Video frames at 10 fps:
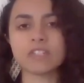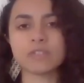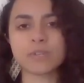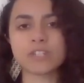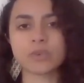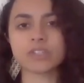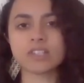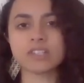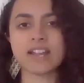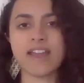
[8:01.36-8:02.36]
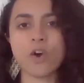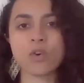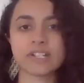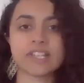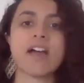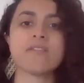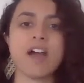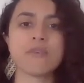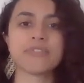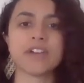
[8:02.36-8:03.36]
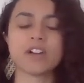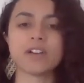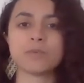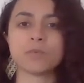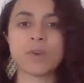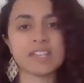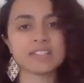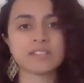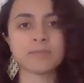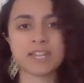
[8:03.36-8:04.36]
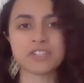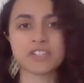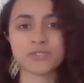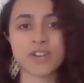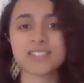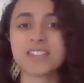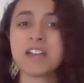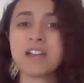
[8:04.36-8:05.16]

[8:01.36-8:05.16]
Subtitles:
these resources that I already have out there on ways of managing stress.